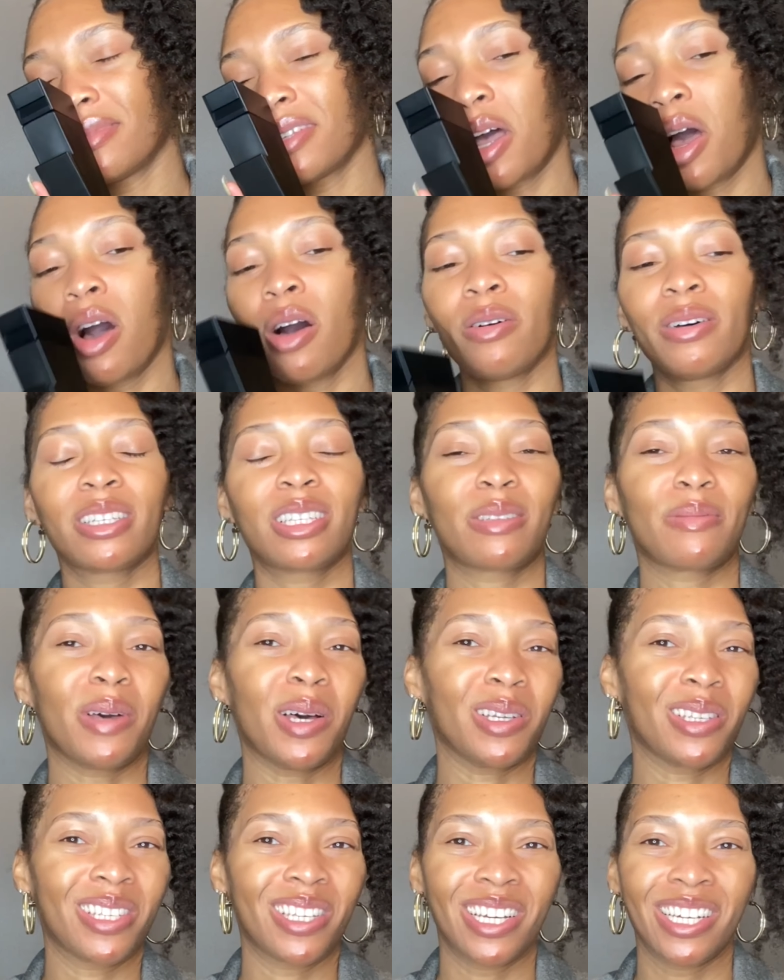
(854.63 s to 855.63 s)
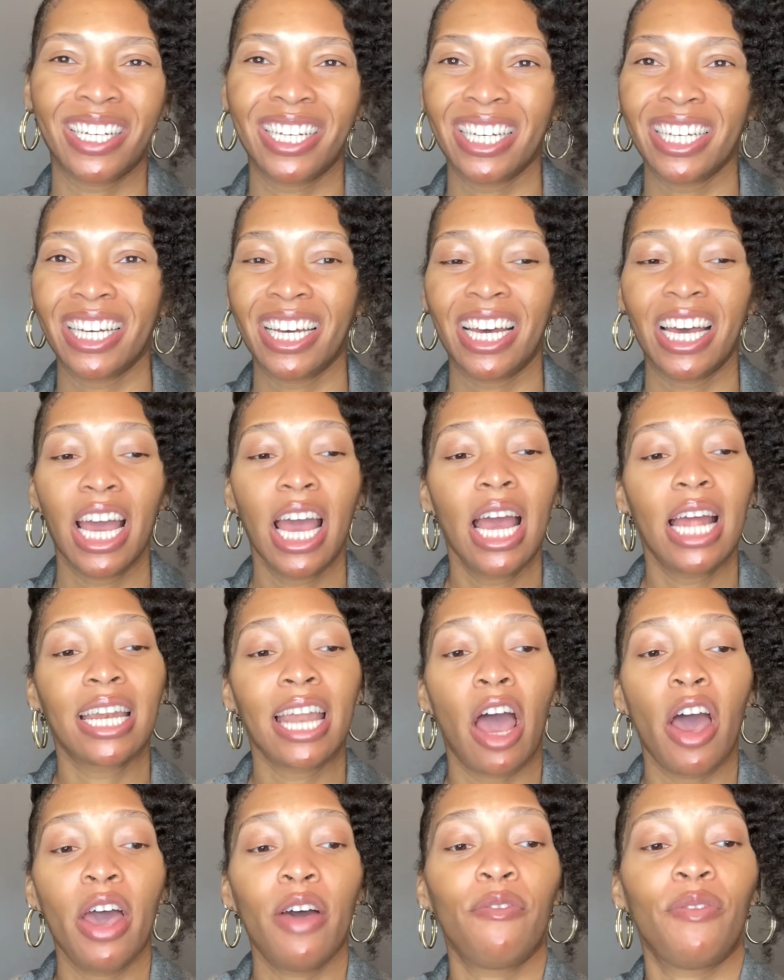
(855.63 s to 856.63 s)
Oh, it smells so good.
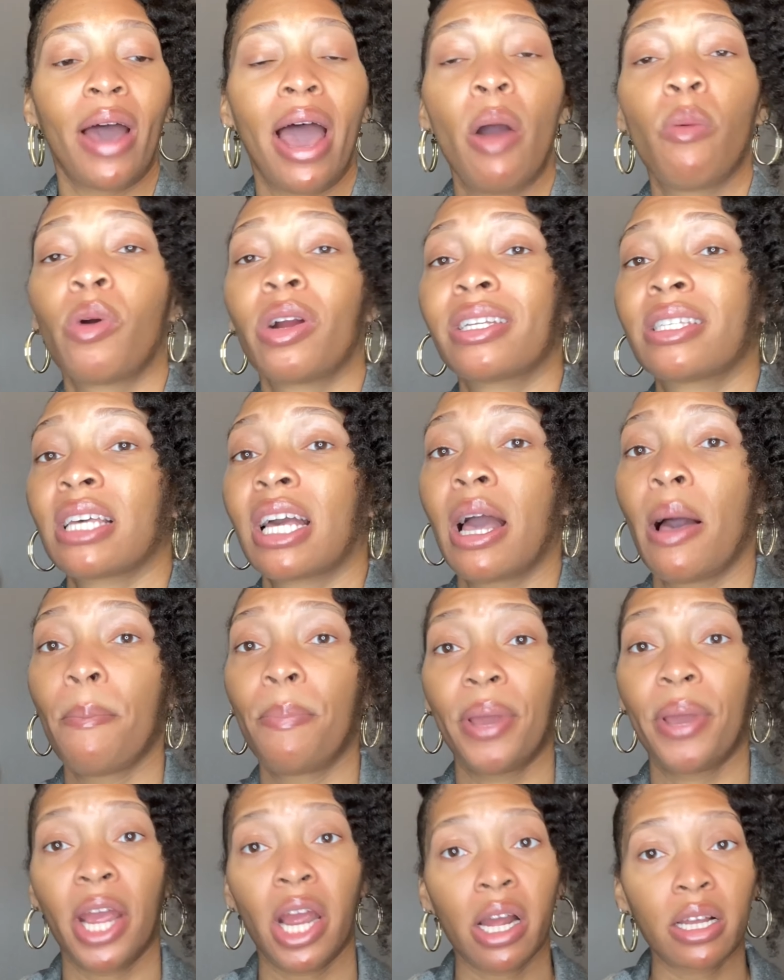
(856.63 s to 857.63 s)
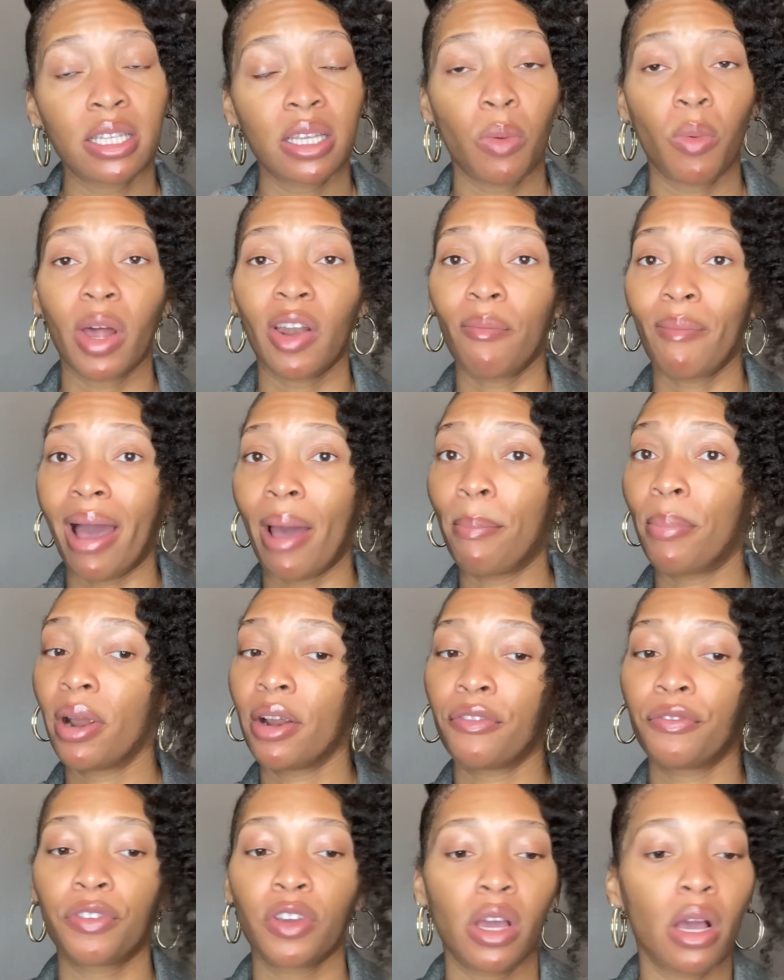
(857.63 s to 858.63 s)
Now, if I were to compare it to one of my
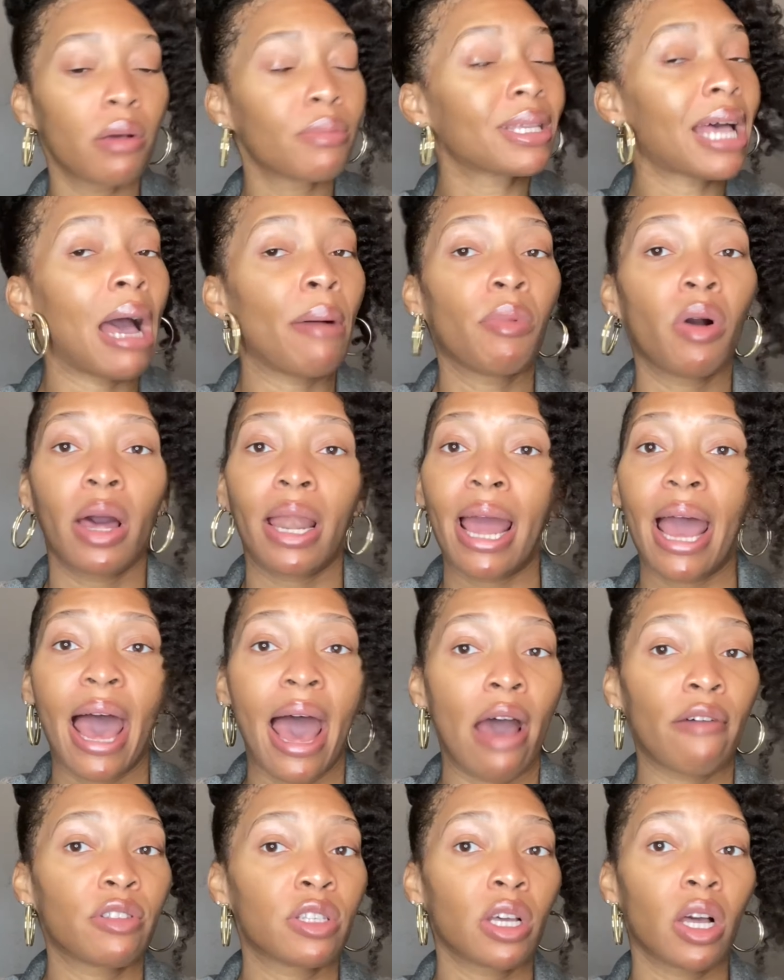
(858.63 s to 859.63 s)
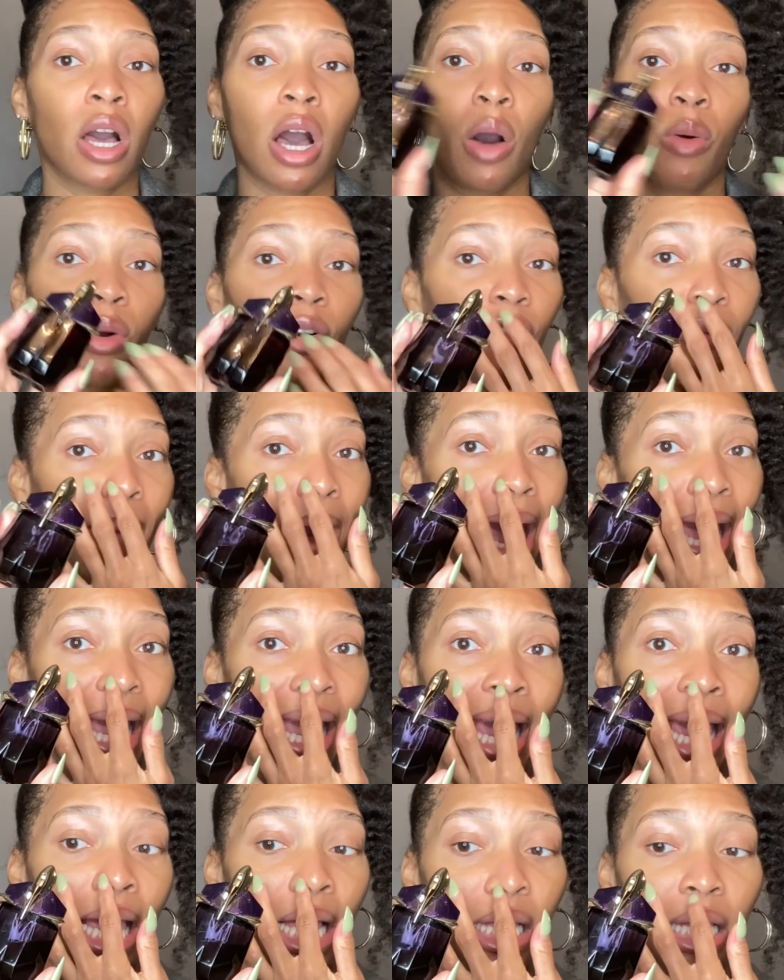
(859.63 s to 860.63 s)
perfumes, I'm going to have to go with my
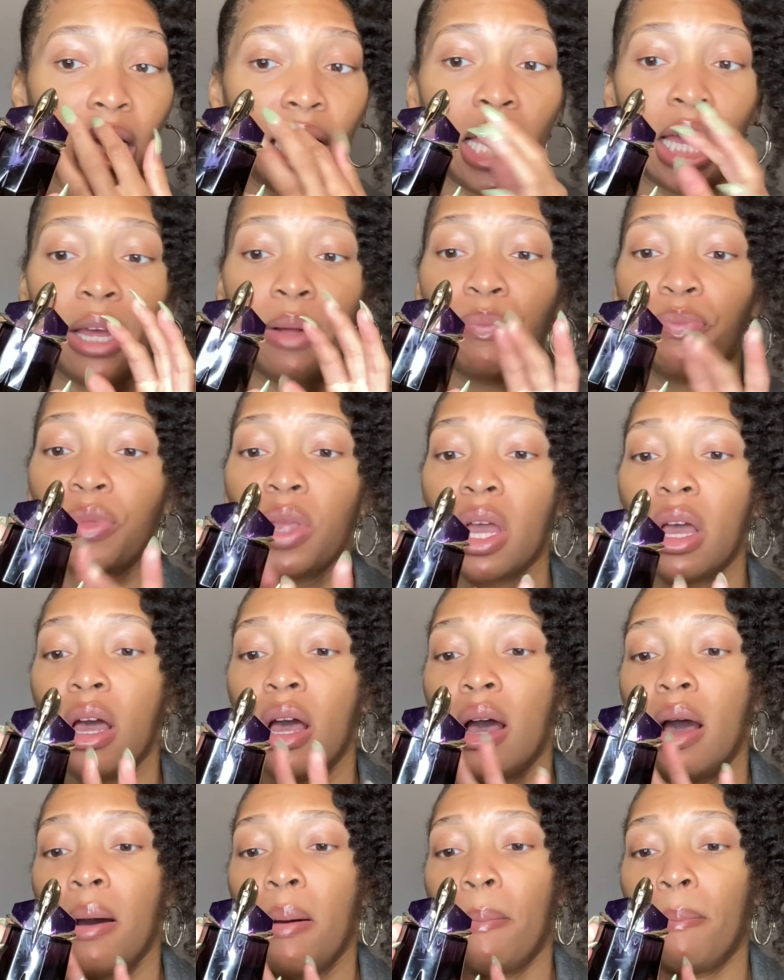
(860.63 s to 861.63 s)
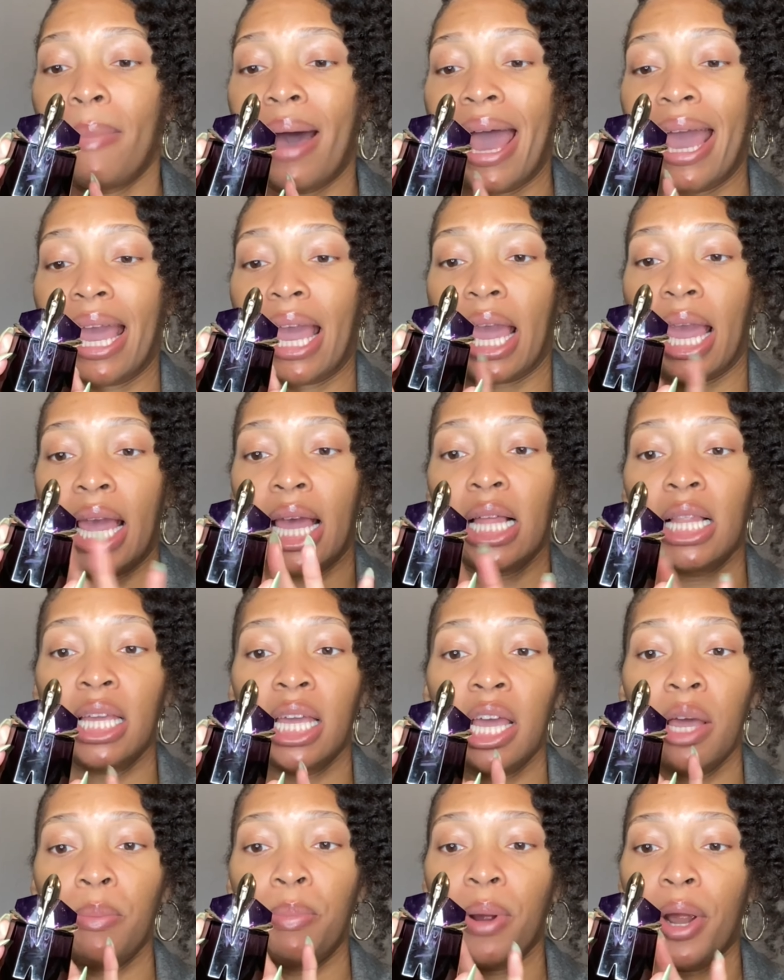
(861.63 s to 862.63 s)
Alien. My
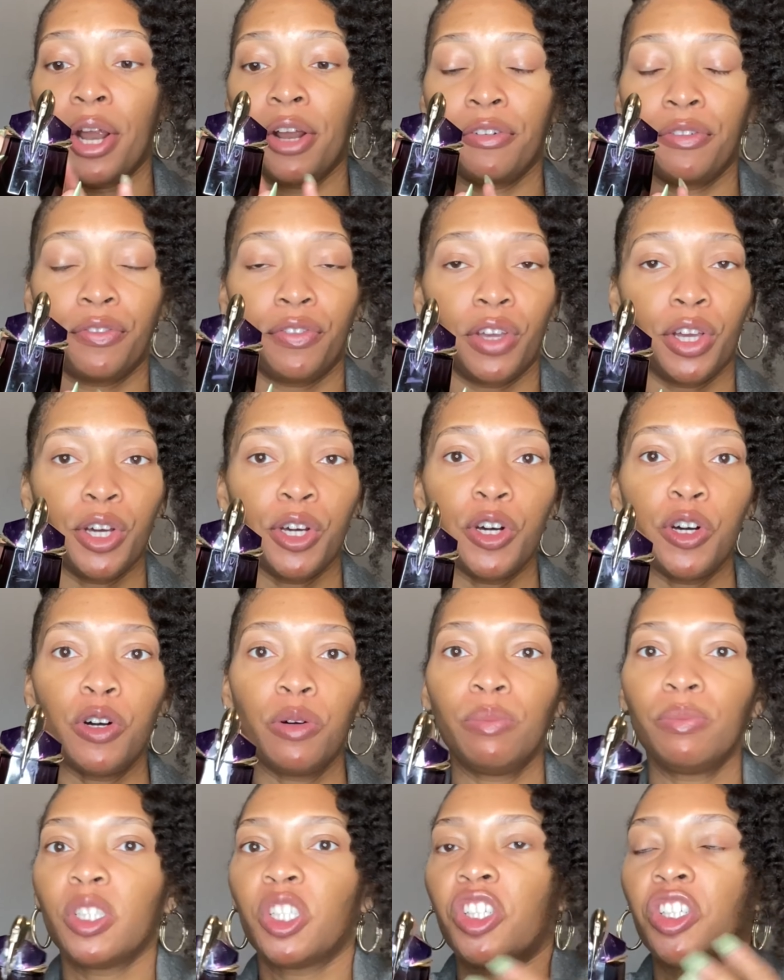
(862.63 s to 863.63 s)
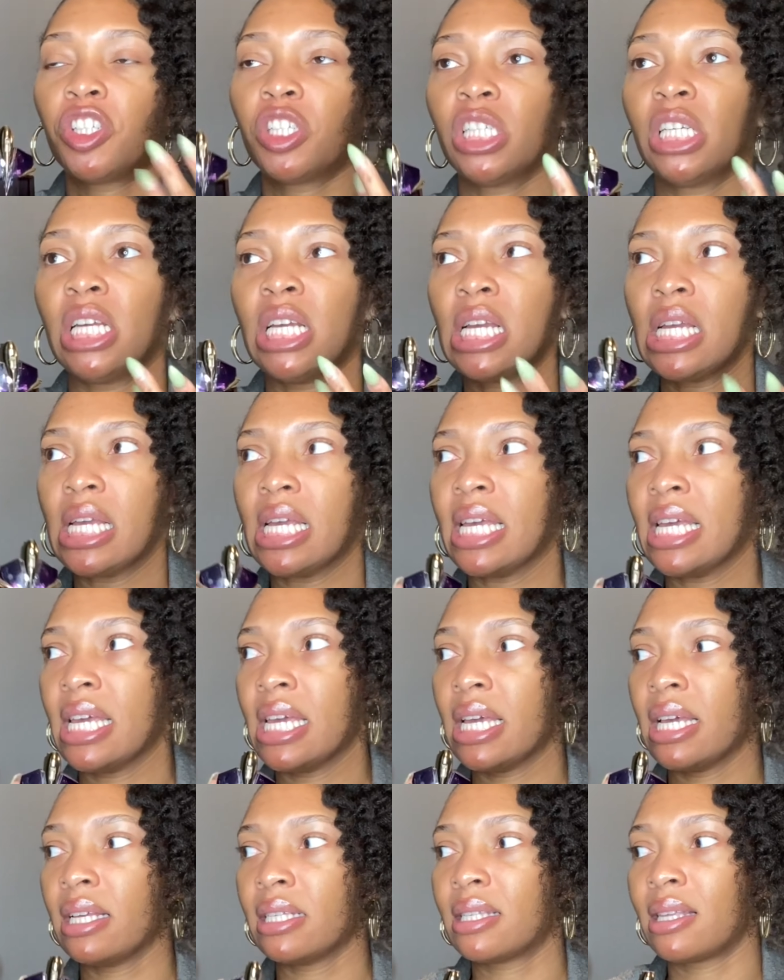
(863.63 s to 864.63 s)
Alien perfume, she
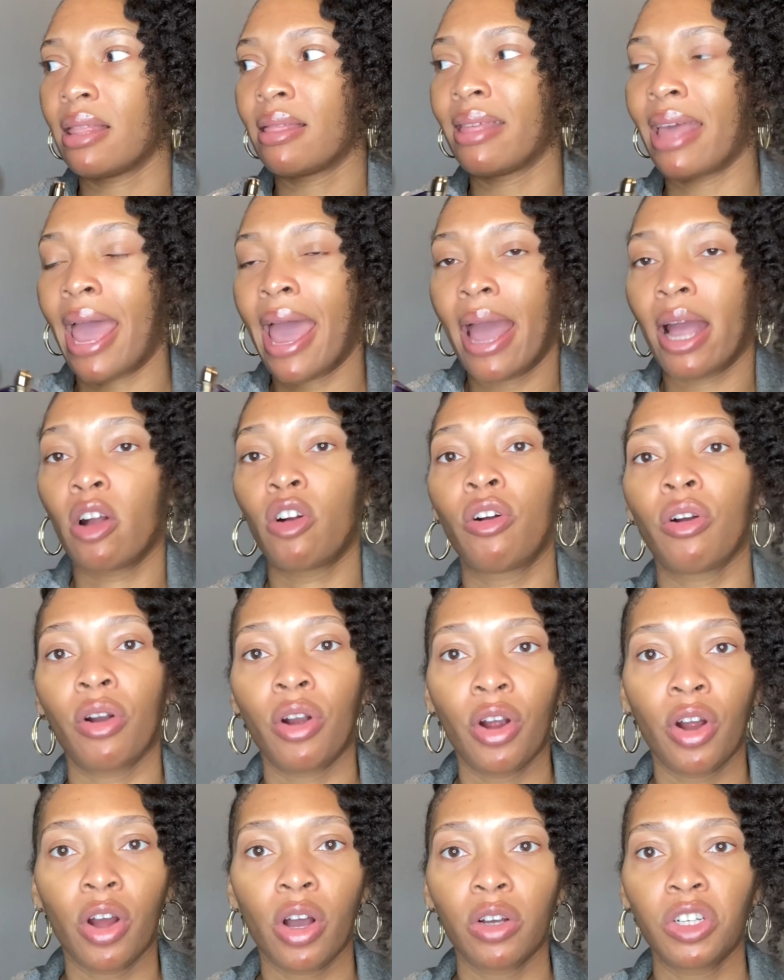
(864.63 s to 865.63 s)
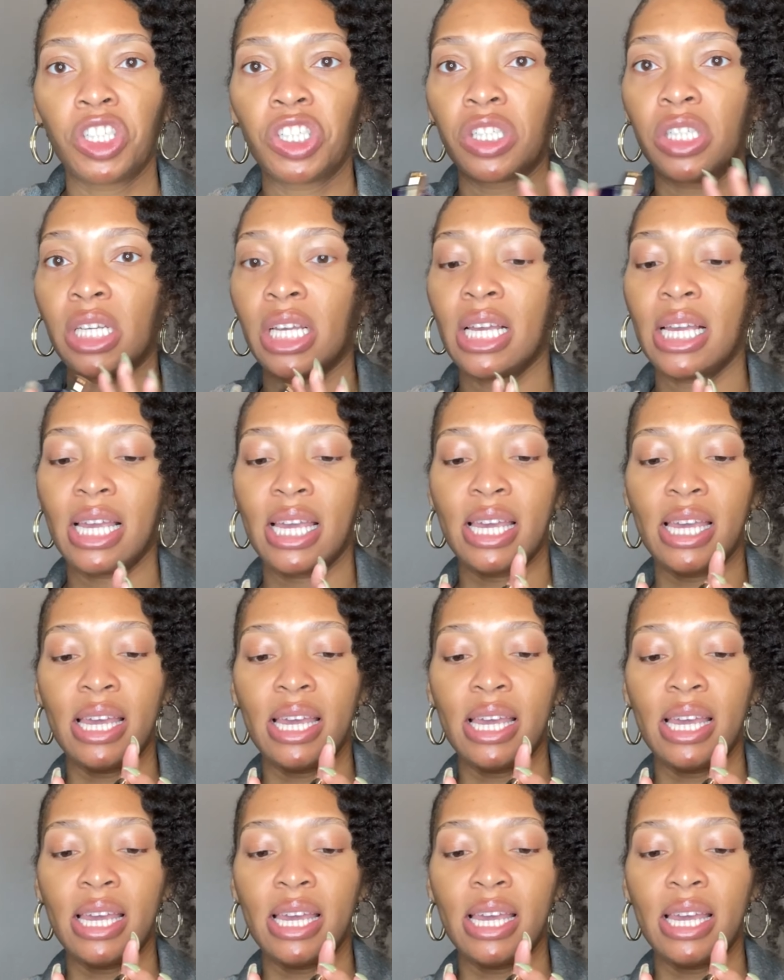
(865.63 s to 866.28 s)
is that girl. She's